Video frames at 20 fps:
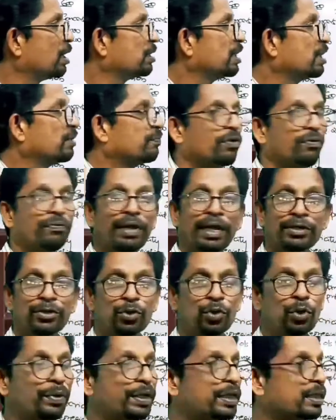Therefore we are
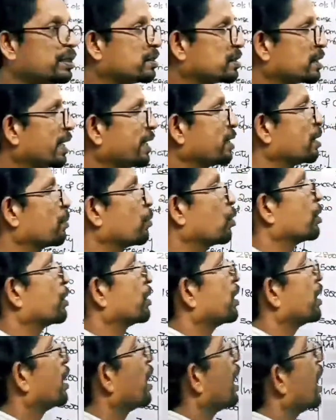showing this item on
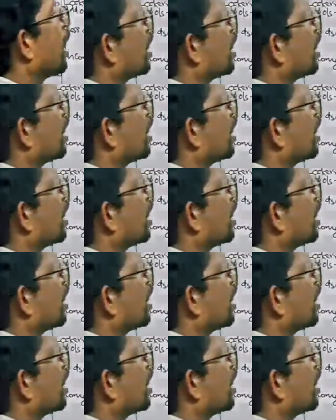the